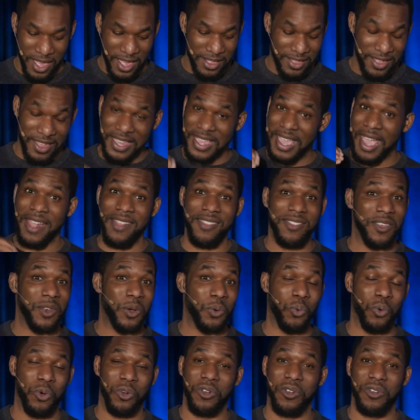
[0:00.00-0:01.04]
to get into the
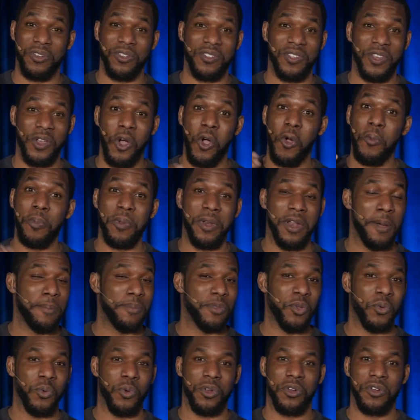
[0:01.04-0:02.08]
Word, to open up
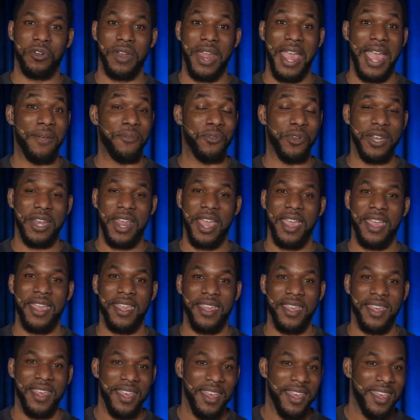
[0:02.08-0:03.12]
the Word every day.
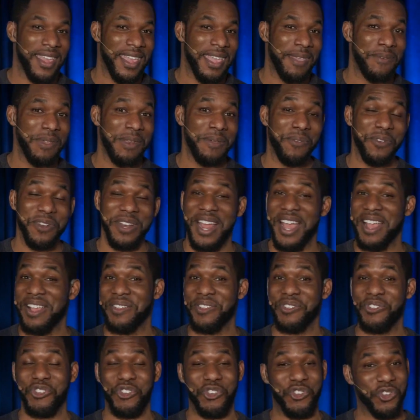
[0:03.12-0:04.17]
Even if you're not
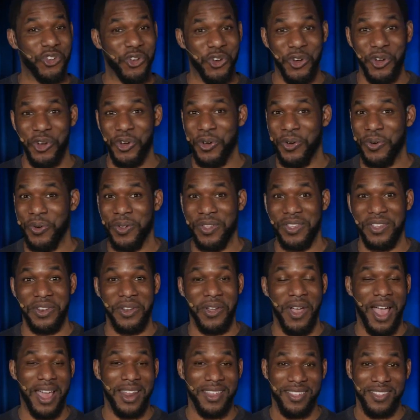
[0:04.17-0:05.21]
sure,
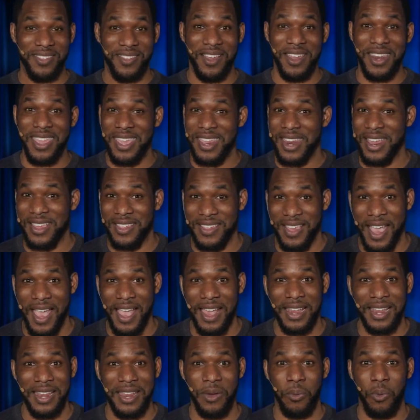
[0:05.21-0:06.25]
how to study it
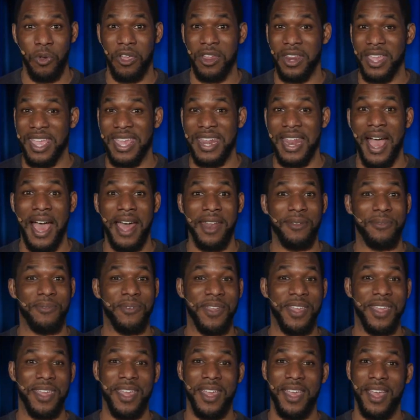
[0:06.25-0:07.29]
exactly or what you're going to get out of
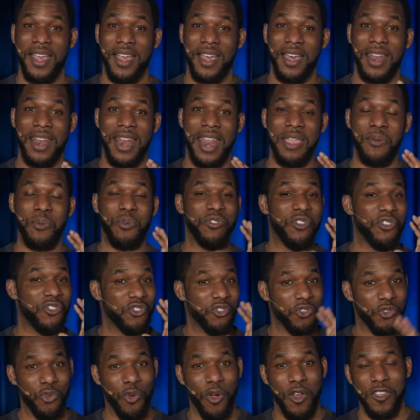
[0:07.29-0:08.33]
it, that you would just
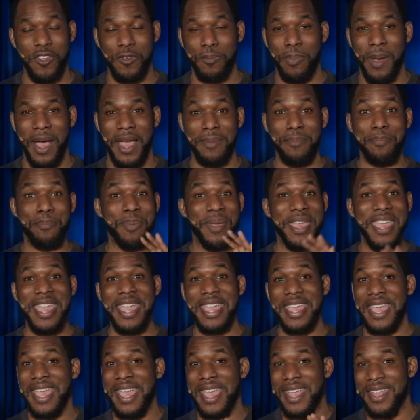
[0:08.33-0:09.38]
trust by
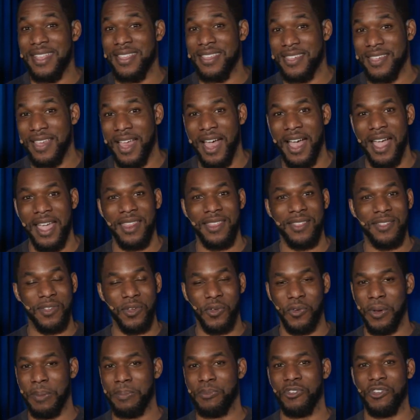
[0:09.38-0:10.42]
being inside
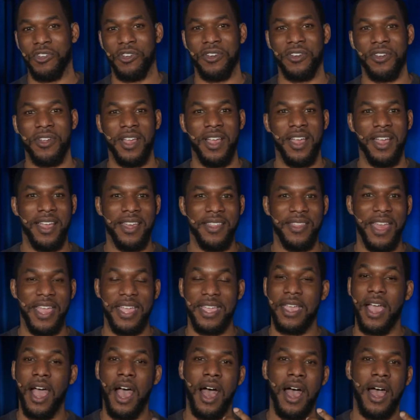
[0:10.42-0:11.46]
Scripture that
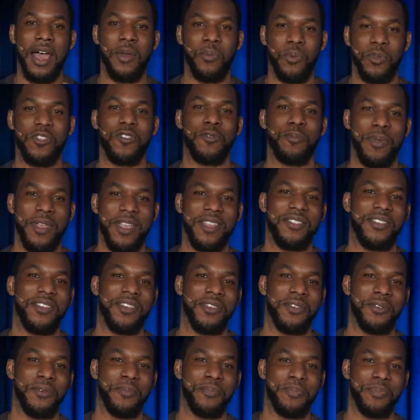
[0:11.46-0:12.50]
God would speak to
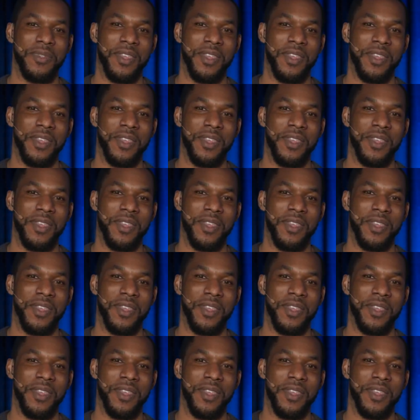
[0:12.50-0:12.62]
you.